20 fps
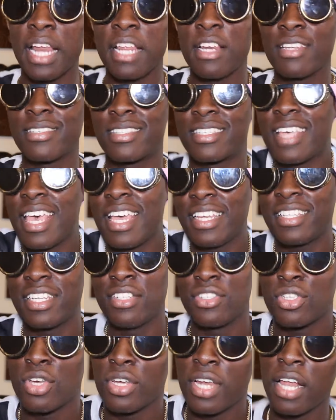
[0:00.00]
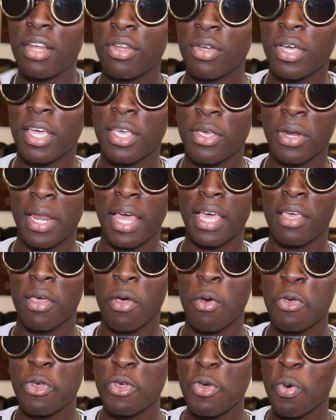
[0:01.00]
and then Satan's gonna look at you
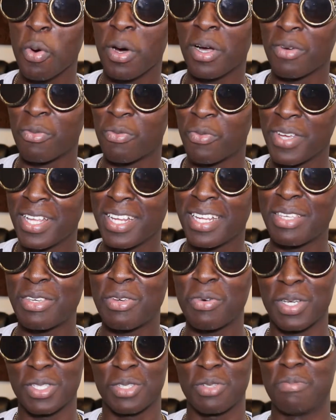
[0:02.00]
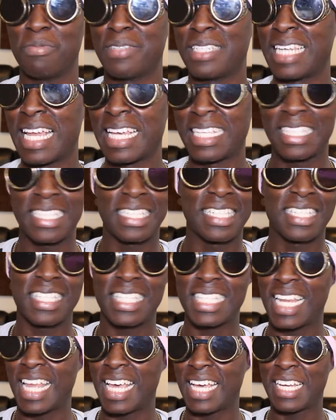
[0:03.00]
like, you are some nasty
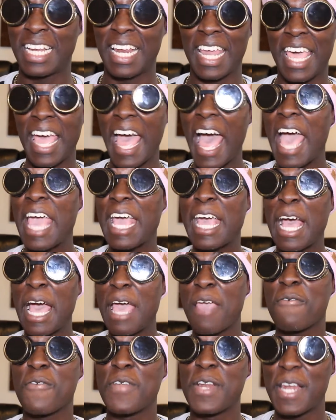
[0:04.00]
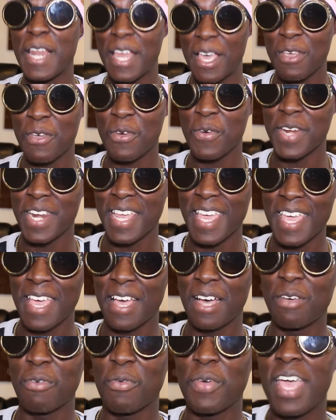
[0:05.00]
slag. Like, I can't even let you in
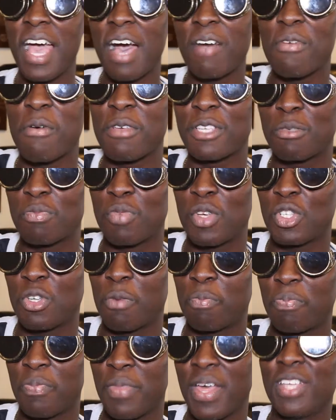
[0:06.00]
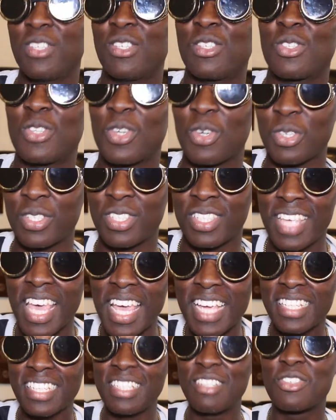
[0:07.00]
here. We have a special place to you.
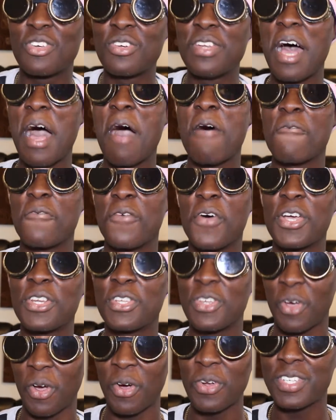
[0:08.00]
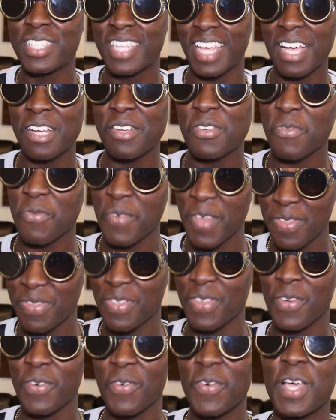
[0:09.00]
Satan's gonna avoid contact
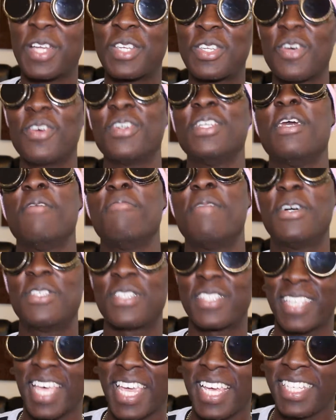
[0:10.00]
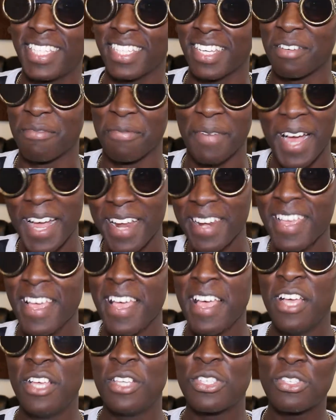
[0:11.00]
with you. We are talking about Satan, man.
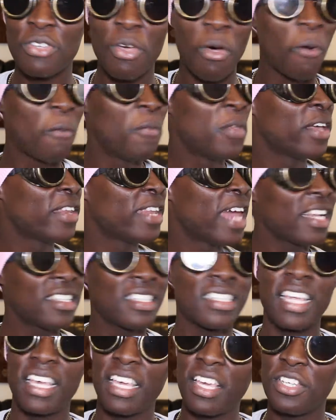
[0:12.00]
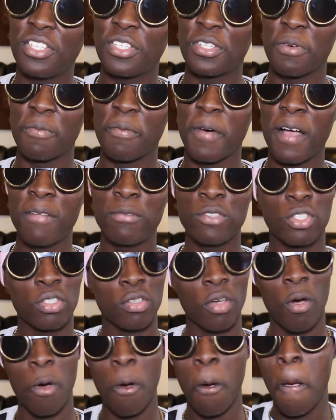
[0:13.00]
So that's the issue, man.
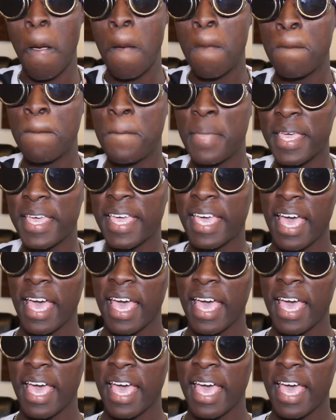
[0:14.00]
So be